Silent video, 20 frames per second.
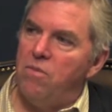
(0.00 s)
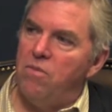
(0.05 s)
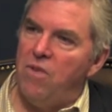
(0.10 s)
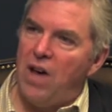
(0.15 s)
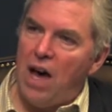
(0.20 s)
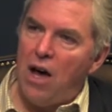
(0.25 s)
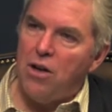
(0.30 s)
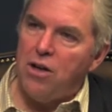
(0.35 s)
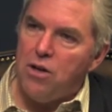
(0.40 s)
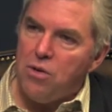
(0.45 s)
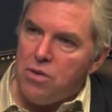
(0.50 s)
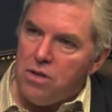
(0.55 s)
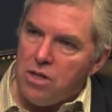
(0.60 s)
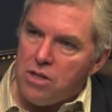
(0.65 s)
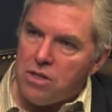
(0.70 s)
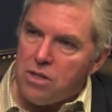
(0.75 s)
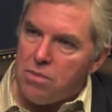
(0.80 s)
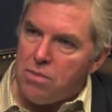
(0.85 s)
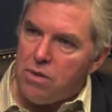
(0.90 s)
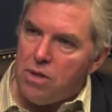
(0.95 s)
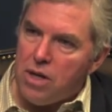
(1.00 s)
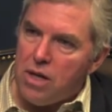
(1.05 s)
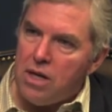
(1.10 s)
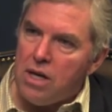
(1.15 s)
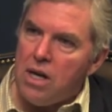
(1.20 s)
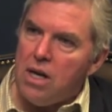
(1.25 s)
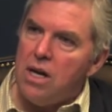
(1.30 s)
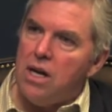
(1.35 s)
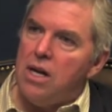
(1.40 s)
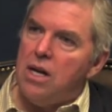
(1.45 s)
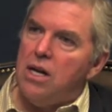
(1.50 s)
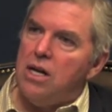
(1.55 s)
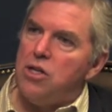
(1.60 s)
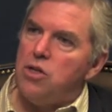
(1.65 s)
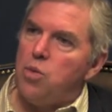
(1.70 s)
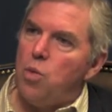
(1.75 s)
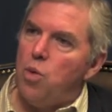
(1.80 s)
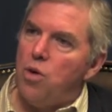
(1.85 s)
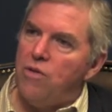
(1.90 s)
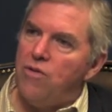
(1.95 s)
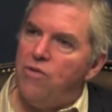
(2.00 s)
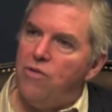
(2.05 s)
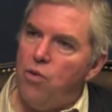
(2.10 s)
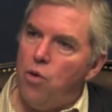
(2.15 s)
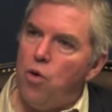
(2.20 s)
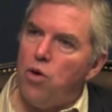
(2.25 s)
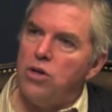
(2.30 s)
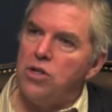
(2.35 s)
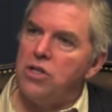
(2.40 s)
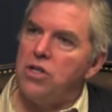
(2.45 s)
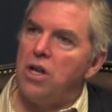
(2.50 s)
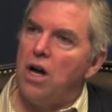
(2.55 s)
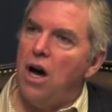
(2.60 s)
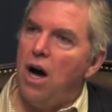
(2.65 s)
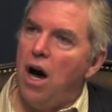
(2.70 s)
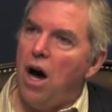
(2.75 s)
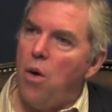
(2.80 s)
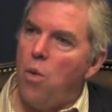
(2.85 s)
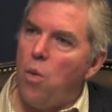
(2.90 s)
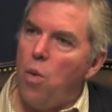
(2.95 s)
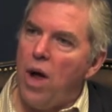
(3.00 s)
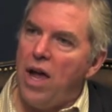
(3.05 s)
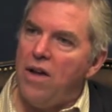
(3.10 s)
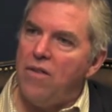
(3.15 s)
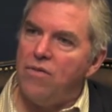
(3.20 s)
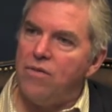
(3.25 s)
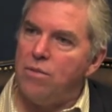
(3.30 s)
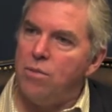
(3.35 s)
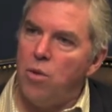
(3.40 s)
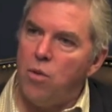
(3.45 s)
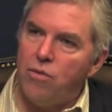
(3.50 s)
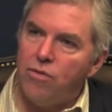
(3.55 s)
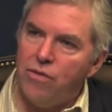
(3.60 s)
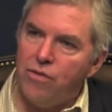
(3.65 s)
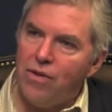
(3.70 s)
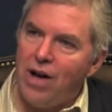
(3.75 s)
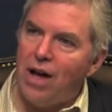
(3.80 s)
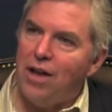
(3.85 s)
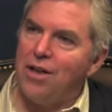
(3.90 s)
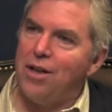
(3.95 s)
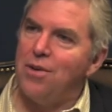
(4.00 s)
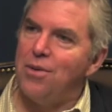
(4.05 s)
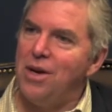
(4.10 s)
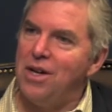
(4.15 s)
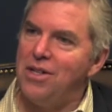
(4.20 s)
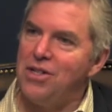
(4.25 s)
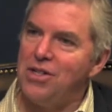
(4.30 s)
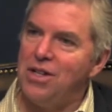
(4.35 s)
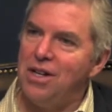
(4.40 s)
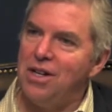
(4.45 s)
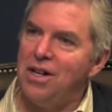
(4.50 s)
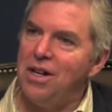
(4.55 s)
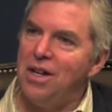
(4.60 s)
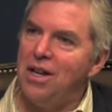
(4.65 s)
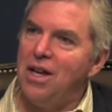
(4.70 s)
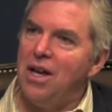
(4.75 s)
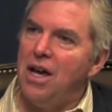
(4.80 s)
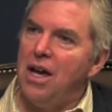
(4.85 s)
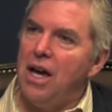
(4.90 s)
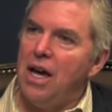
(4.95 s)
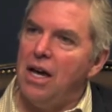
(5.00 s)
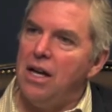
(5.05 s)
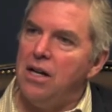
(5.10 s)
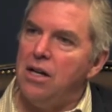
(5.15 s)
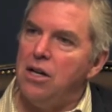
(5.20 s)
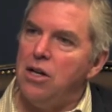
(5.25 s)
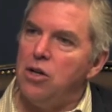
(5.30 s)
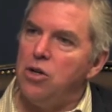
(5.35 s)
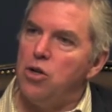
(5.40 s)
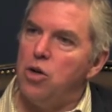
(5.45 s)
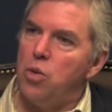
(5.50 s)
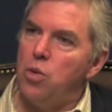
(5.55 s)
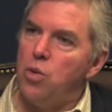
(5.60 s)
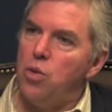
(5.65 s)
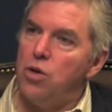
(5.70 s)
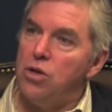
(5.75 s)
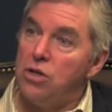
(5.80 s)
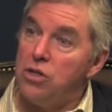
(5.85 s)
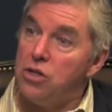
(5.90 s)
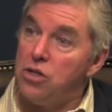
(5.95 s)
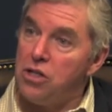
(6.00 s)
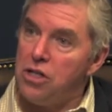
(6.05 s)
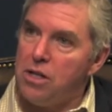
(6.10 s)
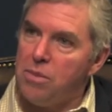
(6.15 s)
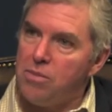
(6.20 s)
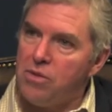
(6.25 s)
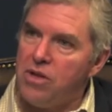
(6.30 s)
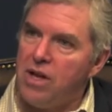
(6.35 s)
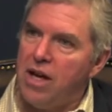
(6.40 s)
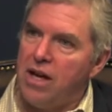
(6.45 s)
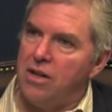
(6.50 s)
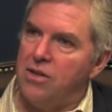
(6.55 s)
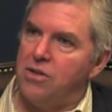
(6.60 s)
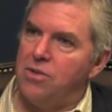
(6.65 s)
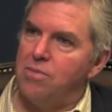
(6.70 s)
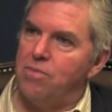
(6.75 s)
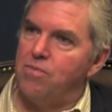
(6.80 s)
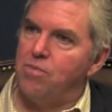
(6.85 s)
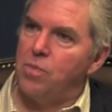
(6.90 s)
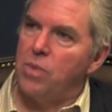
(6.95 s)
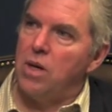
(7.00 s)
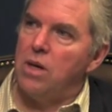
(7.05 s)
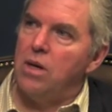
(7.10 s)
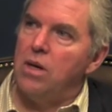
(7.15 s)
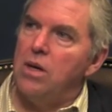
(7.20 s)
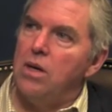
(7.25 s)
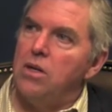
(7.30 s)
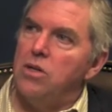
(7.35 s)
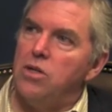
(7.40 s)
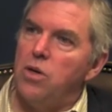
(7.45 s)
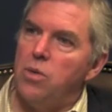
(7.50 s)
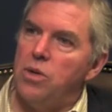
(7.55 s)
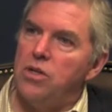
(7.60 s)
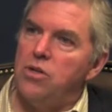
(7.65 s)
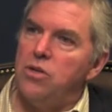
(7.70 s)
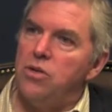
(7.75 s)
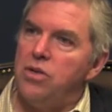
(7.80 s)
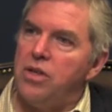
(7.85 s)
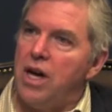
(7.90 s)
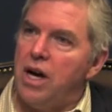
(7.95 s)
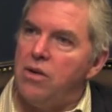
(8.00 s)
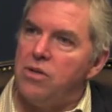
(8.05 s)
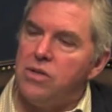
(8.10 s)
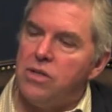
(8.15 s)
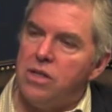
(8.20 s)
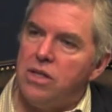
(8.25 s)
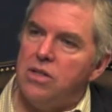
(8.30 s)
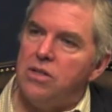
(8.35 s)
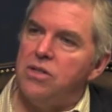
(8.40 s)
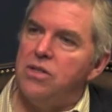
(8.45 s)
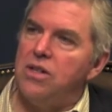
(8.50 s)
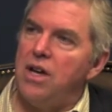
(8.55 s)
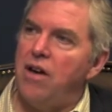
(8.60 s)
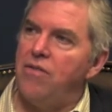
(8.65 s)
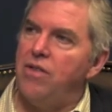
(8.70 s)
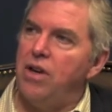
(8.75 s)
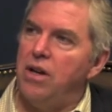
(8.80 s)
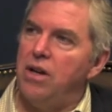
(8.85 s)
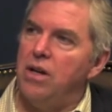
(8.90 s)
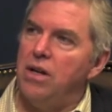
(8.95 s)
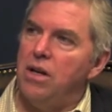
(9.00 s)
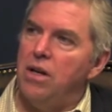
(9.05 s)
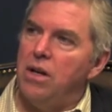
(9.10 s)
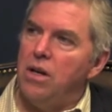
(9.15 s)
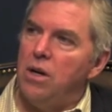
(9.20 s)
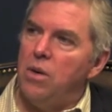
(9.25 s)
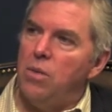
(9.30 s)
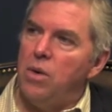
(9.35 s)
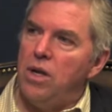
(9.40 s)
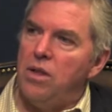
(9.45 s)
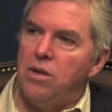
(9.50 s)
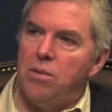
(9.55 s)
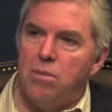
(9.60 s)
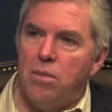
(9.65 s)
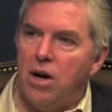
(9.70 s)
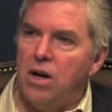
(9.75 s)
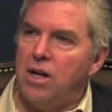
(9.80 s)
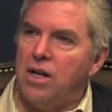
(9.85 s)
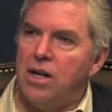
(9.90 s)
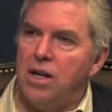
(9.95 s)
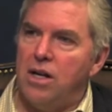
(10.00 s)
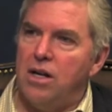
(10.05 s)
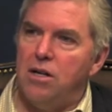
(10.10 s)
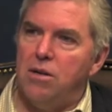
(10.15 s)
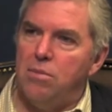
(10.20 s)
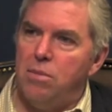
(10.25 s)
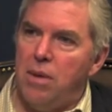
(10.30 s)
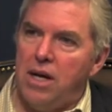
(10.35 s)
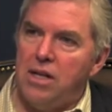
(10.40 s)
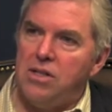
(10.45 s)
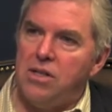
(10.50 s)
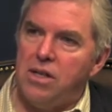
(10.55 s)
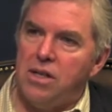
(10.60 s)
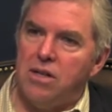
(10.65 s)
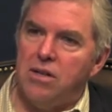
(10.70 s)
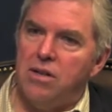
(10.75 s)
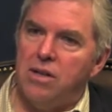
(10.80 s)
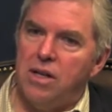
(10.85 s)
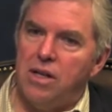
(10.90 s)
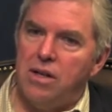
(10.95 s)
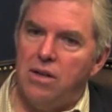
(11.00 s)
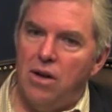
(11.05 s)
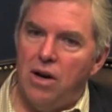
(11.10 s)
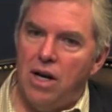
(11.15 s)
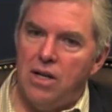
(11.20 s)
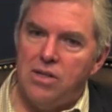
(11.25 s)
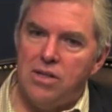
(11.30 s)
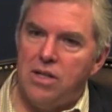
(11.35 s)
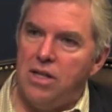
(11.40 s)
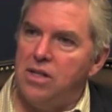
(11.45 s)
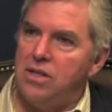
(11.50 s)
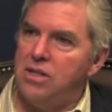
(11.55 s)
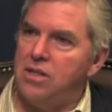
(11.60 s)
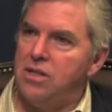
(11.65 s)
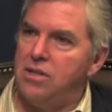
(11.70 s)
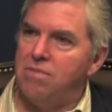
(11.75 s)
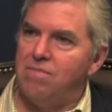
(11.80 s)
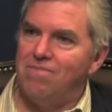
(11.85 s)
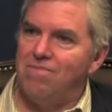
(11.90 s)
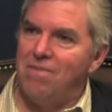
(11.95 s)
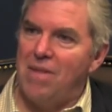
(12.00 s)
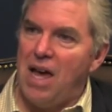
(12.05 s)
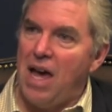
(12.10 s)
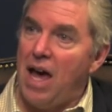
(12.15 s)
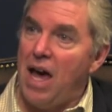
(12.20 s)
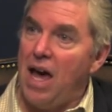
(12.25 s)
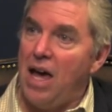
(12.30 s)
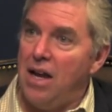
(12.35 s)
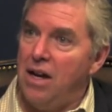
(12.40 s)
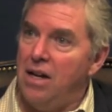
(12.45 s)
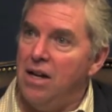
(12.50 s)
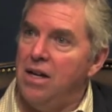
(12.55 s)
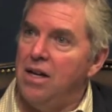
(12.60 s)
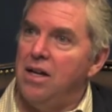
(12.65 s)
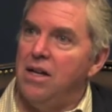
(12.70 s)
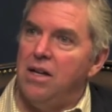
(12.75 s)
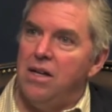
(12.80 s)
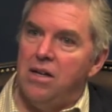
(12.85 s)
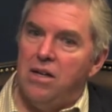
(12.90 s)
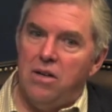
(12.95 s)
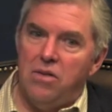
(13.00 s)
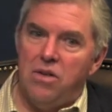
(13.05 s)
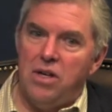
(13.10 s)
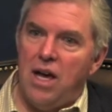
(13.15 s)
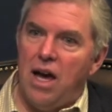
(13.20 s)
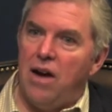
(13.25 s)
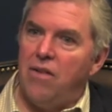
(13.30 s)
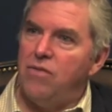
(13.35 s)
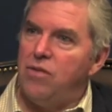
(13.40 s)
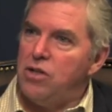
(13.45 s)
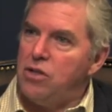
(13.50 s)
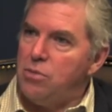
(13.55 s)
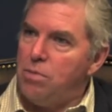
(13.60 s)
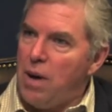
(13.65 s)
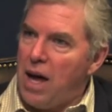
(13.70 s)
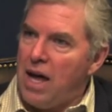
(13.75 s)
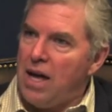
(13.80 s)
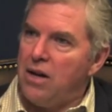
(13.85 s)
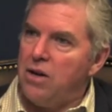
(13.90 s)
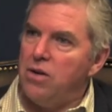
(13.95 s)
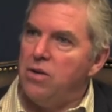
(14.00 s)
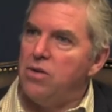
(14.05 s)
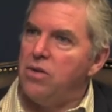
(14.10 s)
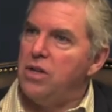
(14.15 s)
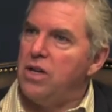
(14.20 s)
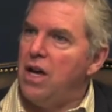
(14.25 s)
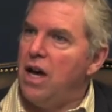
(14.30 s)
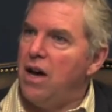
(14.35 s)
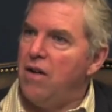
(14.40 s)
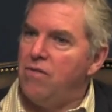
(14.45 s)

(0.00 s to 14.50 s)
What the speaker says: value discipline is we're forced away from overvaluation and towards cheap things. So in 2007, when the market had basically lost its head, the average banker, the